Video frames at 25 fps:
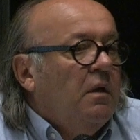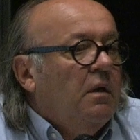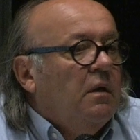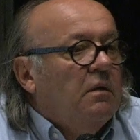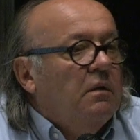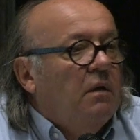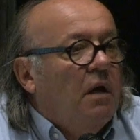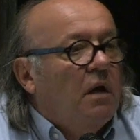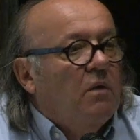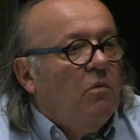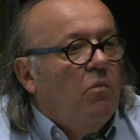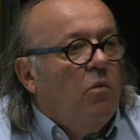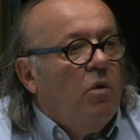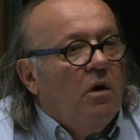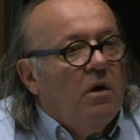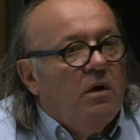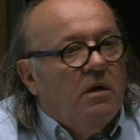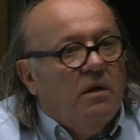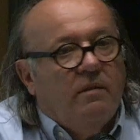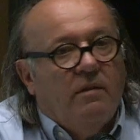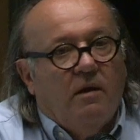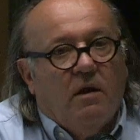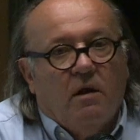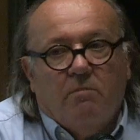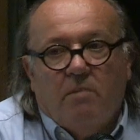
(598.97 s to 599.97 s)
Not a word
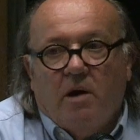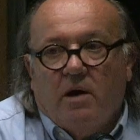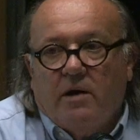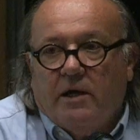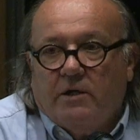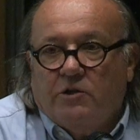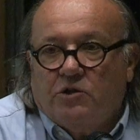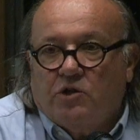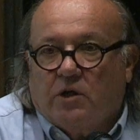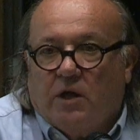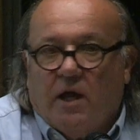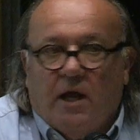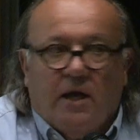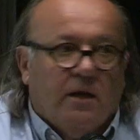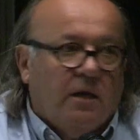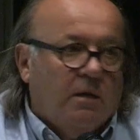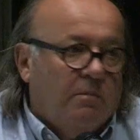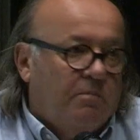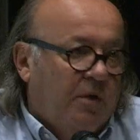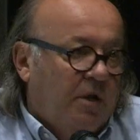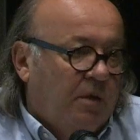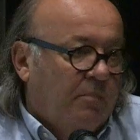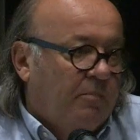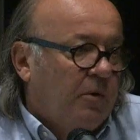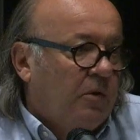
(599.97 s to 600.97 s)
in there about educating
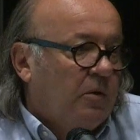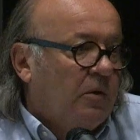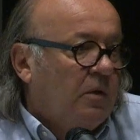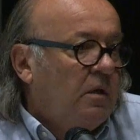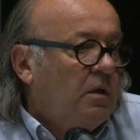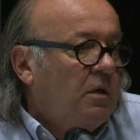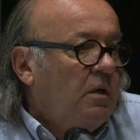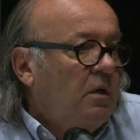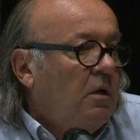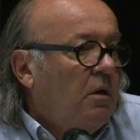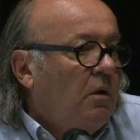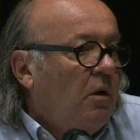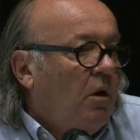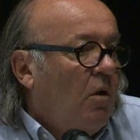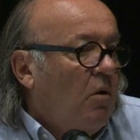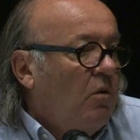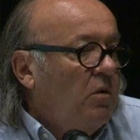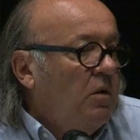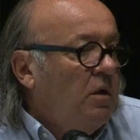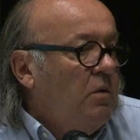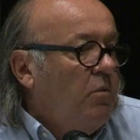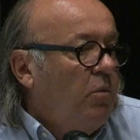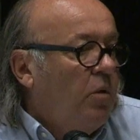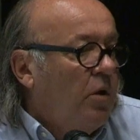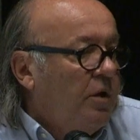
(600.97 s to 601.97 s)
people,
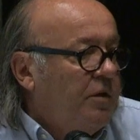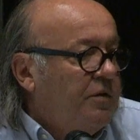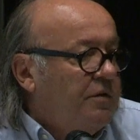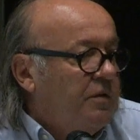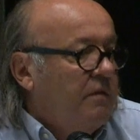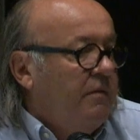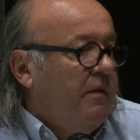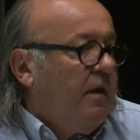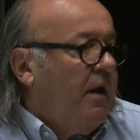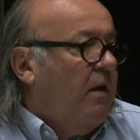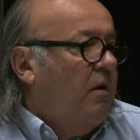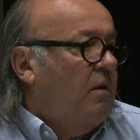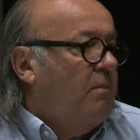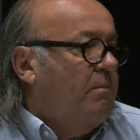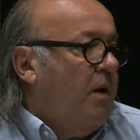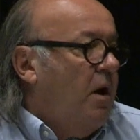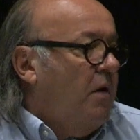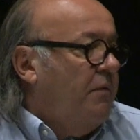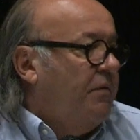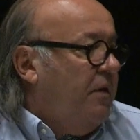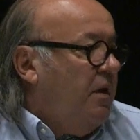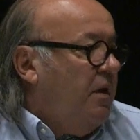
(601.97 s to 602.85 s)
only words in there about the